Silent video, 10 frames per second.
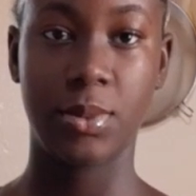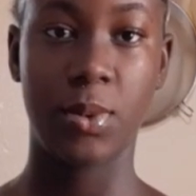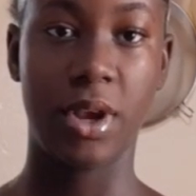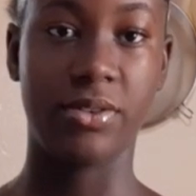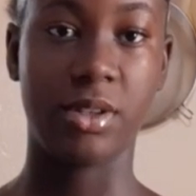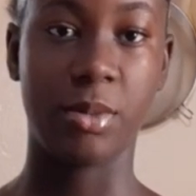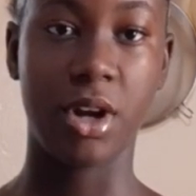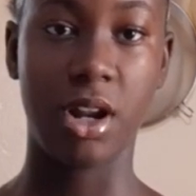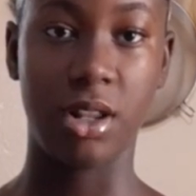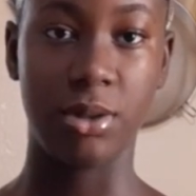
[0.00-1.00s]
We have some
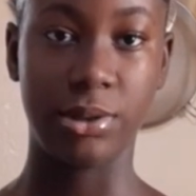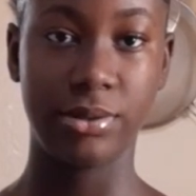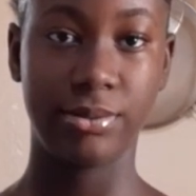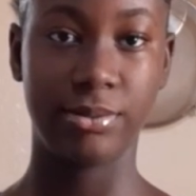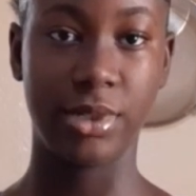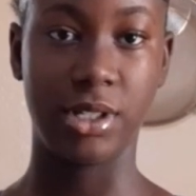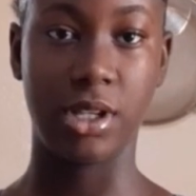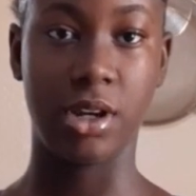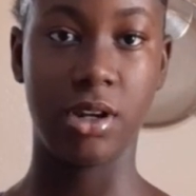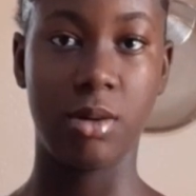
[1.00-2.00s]
kalaloo in
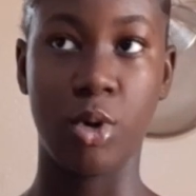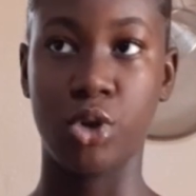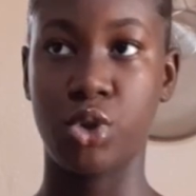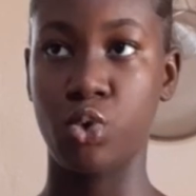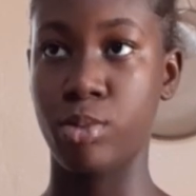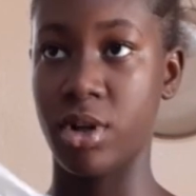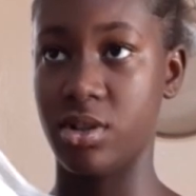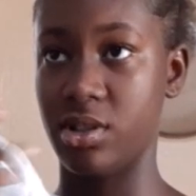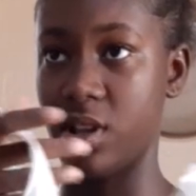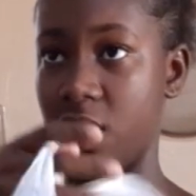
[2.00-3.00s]
here, about 2
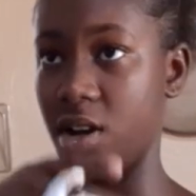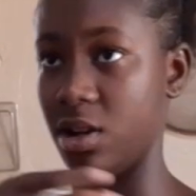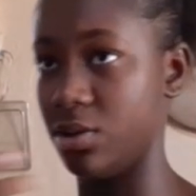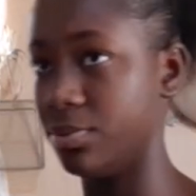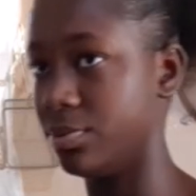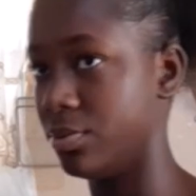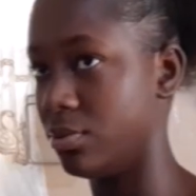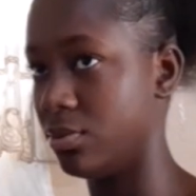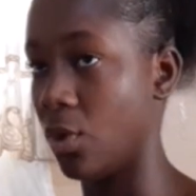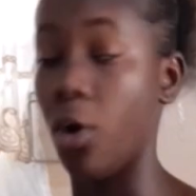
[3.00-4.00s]
bundles of kalaloo,
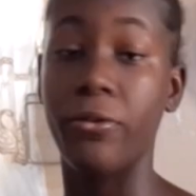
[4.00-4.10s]
or